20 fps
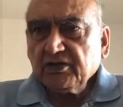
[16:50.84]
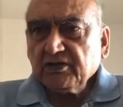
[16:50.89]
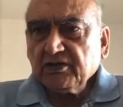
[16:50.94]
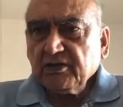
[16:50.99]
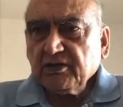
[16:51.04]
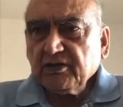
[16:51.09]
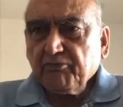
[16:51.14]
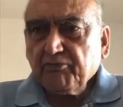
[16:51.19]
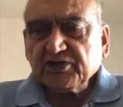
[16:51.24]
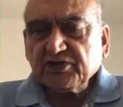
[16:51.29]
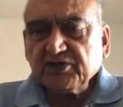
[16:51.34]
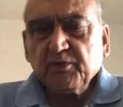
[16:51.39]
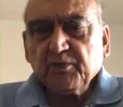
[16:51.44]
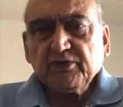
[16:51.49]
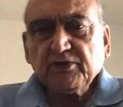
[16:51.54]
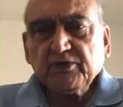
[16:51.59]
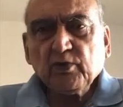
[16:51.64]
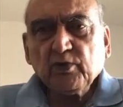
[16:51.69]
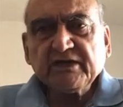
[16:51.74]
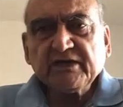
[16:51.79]
It is
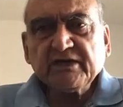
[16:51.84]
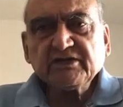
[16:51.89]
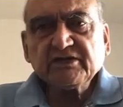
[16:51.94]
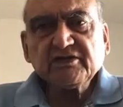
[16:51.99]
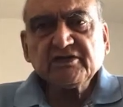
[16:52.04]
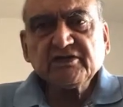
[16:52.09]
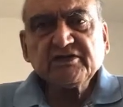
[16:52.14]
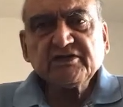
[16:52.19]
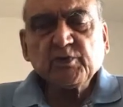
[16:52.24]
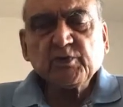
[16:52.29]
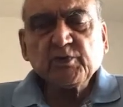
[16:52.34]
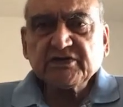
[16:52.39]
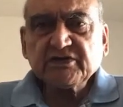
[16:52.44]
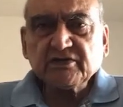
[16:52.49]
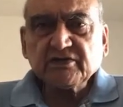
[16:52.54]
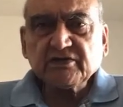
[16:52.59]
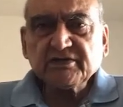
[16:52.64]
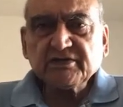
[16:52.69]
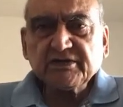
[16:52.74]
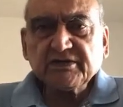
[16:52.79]
impossible to answer these
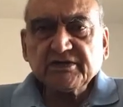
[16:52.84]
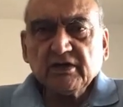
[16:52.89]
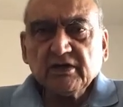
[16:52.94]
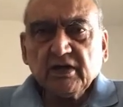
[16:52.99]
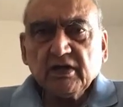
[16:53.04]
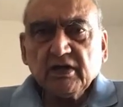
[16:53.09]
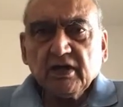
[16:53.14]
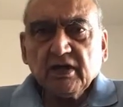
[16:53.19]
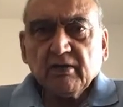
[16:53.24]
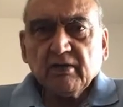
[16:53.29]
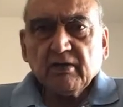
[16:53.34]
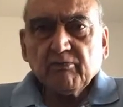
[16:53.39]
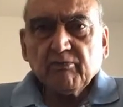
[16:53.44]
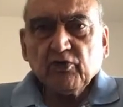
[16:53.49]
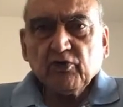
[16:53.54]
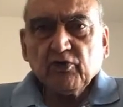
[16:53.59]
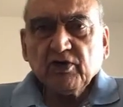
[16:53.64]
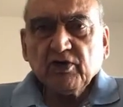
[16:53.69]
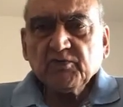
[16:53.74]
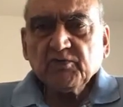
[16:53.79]
questions
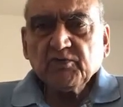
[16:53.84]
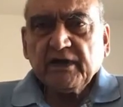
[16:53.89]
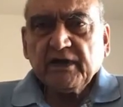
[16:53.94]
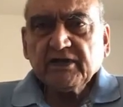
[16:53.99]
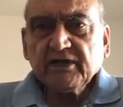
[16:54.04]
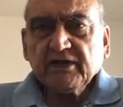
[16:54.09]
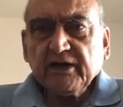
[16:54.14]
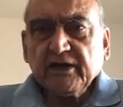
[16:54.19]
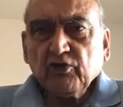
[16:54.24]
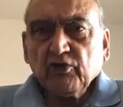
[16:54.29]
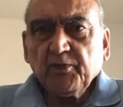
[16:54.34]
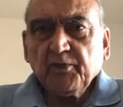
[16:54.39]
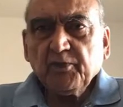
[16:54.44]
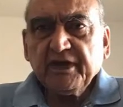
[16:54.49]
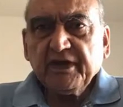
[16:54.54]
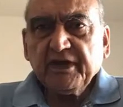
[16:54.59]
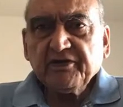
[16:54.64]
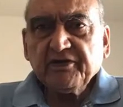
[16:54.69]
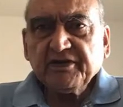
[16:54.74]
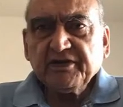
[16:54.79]
because one
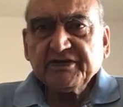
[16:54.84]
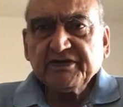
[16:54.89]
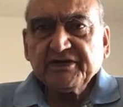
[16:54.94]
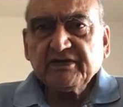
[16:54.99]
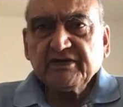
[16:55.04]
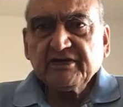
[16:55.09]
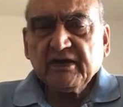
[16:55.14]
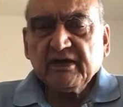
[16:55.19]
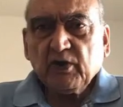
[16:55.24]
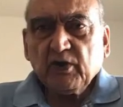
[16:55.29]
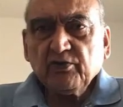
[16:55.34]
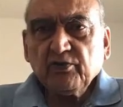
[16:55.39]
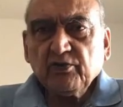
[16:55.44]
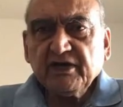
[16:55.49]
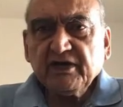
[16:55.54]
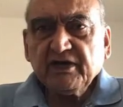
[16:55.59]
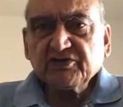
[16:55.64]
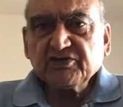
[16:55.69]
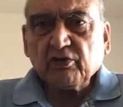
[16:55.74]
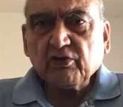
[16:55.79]
cannot be rigid
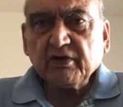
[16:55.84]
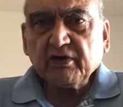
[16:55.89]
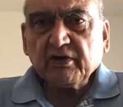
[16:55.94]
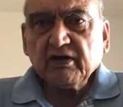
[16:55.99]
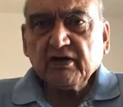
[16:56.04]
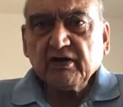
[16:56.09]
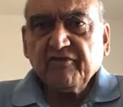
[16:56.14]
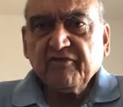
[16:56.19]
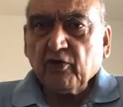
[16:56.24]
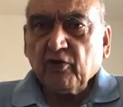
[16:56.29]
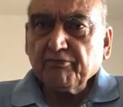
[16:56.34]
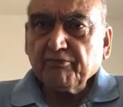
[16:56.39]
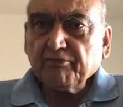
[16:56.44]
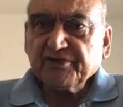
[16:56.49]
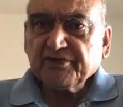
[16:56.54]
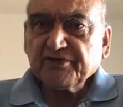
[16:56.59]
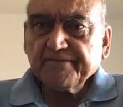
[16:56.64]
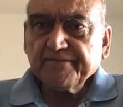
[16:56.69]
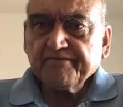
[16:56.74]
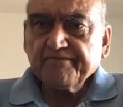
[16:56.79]
about historical
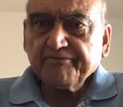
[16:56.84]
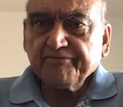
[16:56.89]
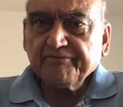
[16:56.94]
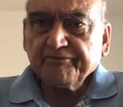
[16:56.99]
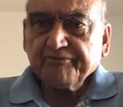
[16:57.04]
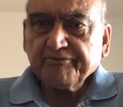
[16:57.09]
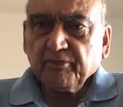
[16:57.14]
forms.